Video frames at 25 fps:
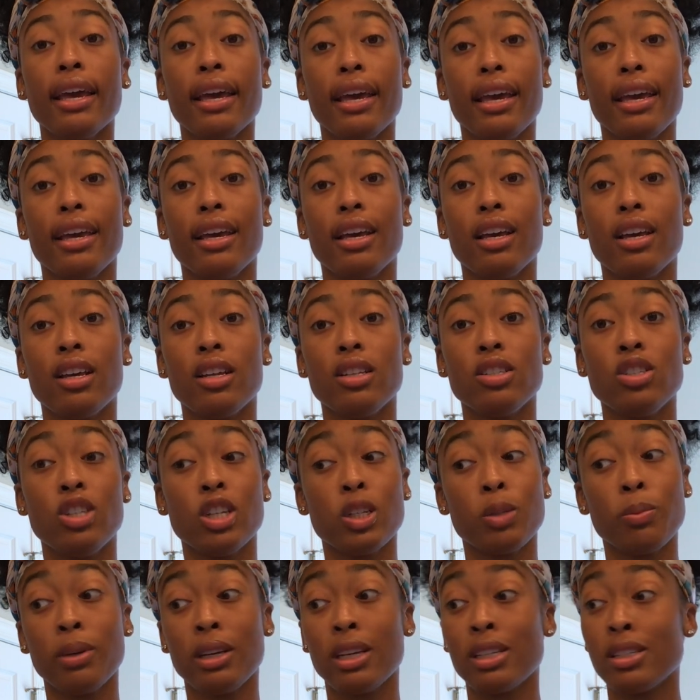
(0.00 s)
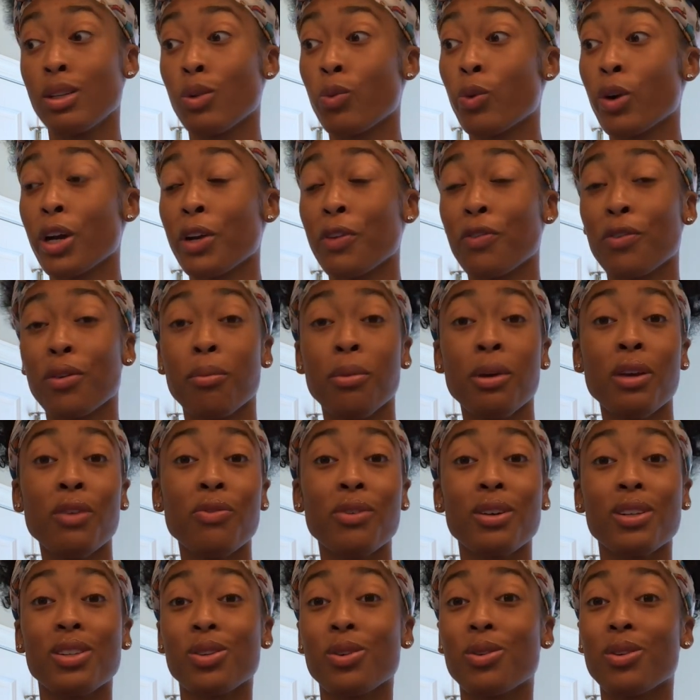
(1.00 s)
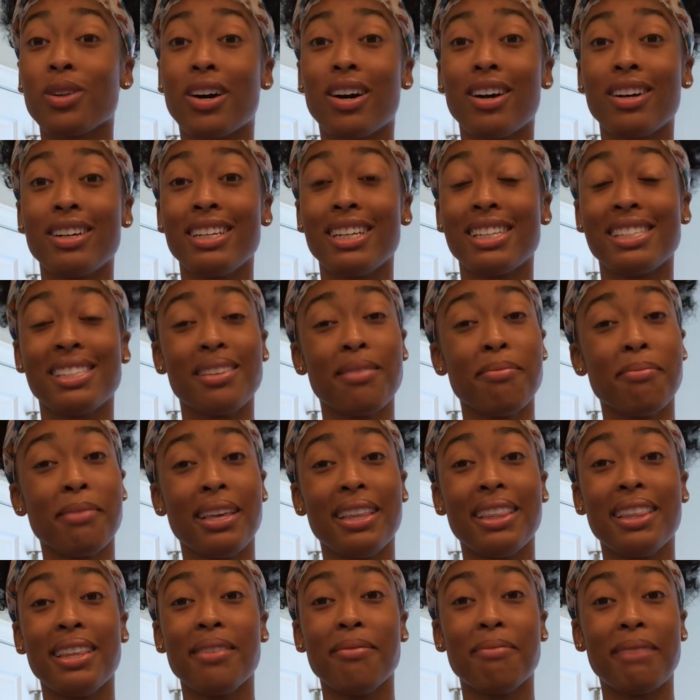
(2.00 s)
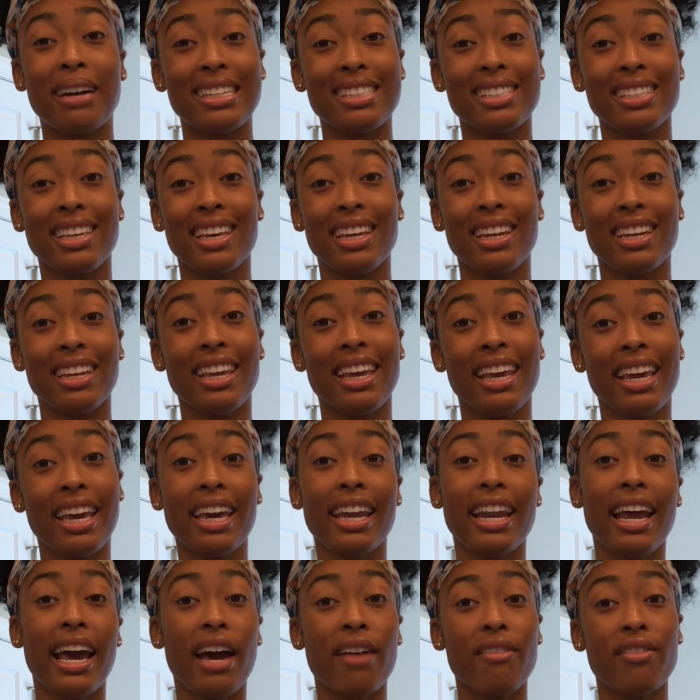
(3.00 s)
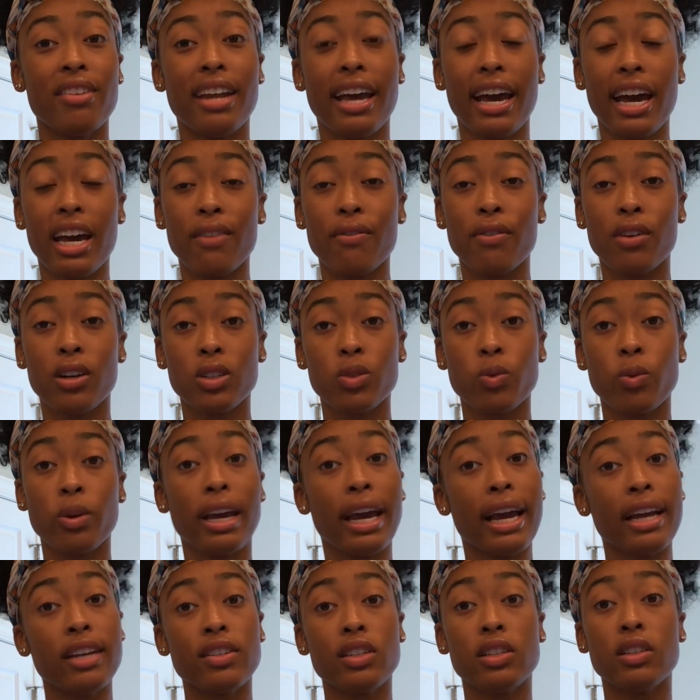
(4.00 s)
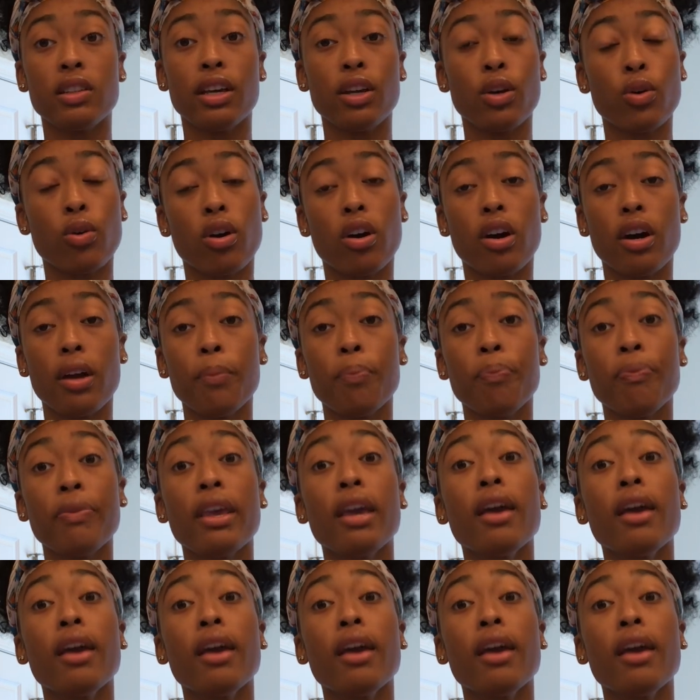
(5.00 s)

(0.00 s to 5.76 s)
And just because it worked for me for so long doesn't mean that my skin can't have an adverse reaction later on.